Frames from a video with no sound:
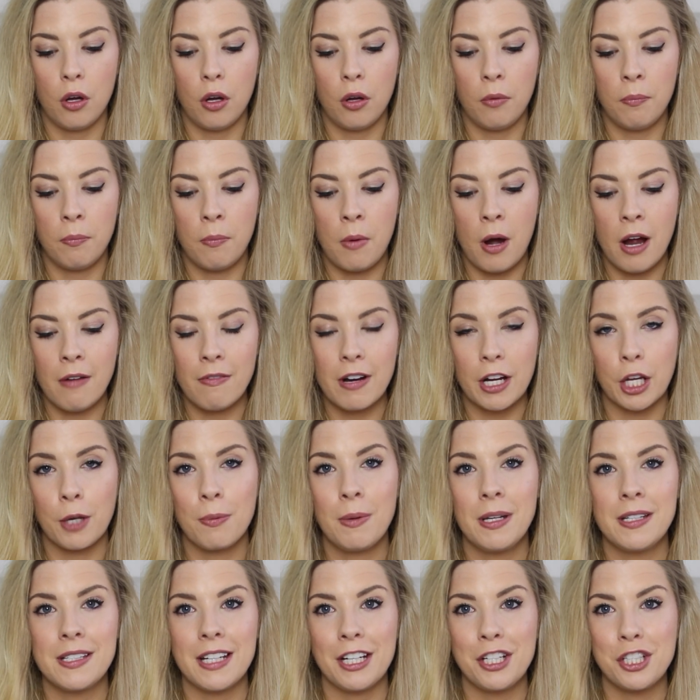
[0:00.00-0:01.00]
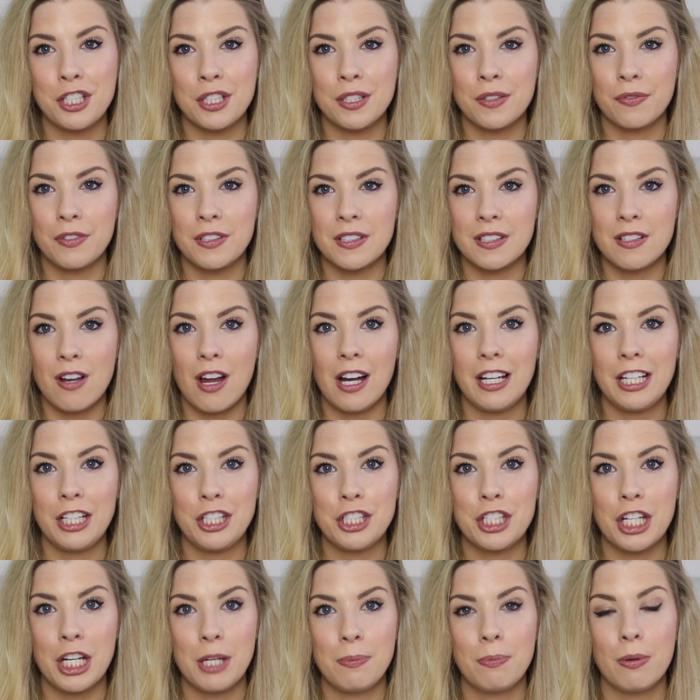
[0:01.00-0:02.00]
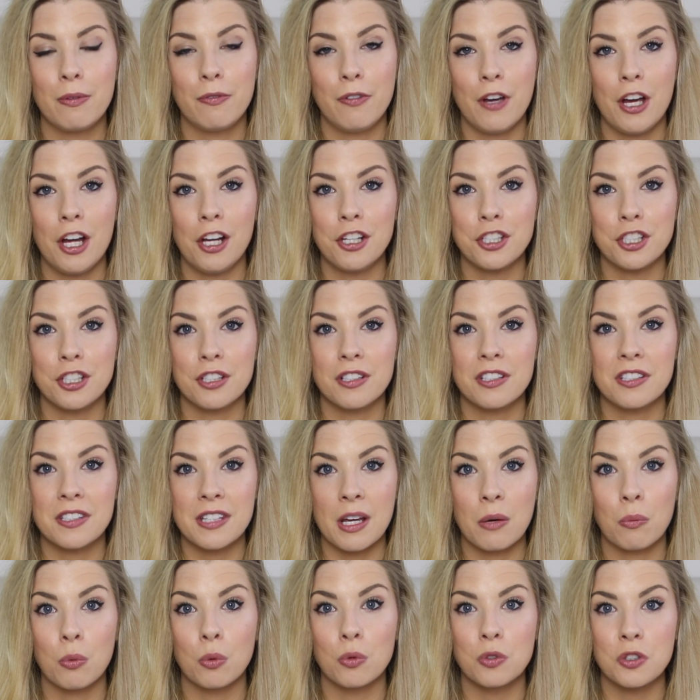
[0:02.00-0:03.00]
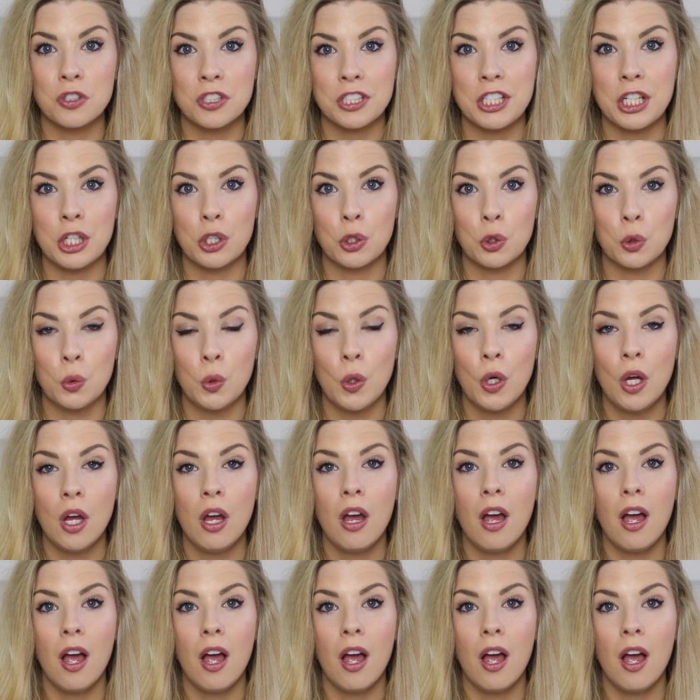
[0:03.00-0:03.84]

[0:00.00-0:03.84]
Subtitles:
my recommendations for slightly cheaper versions that will still